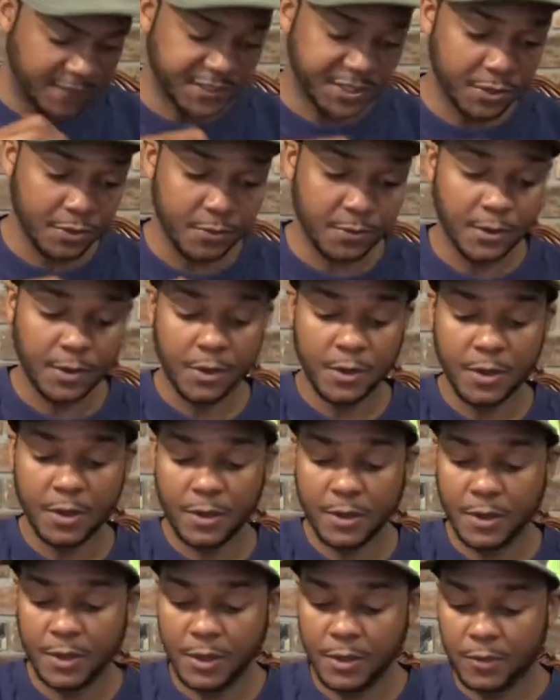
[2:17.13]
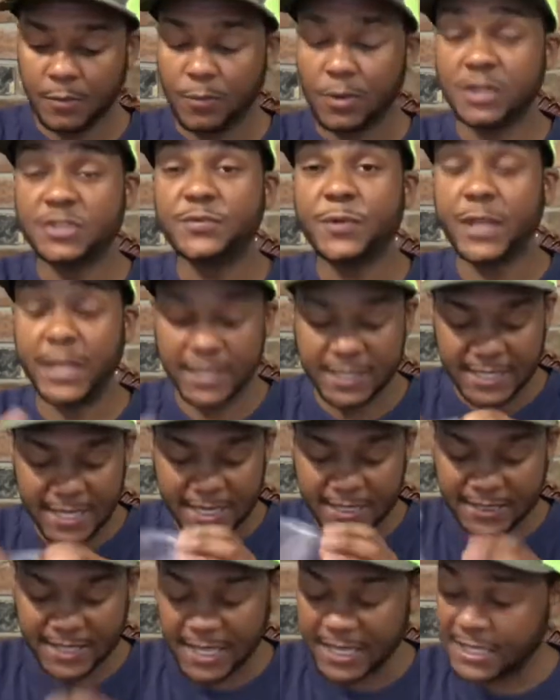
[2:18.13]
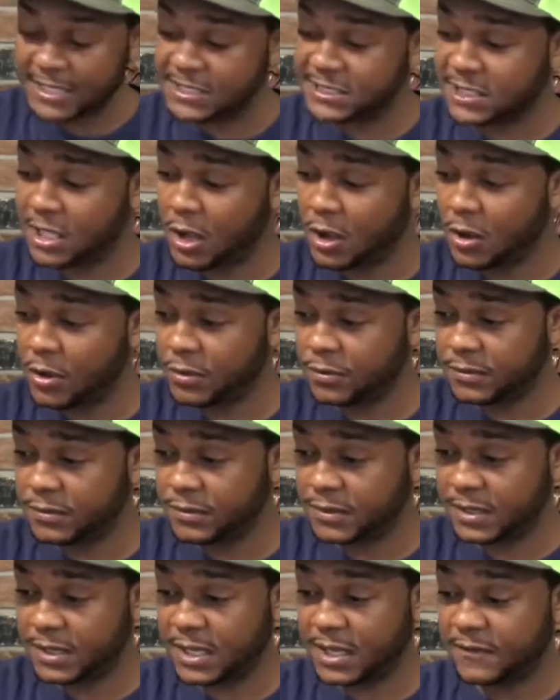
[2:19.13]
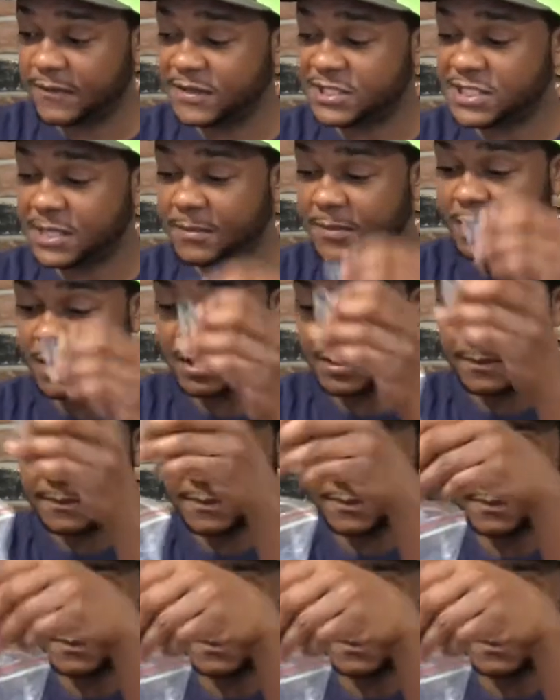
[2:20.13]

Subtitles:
So once we get that thing installed, give it some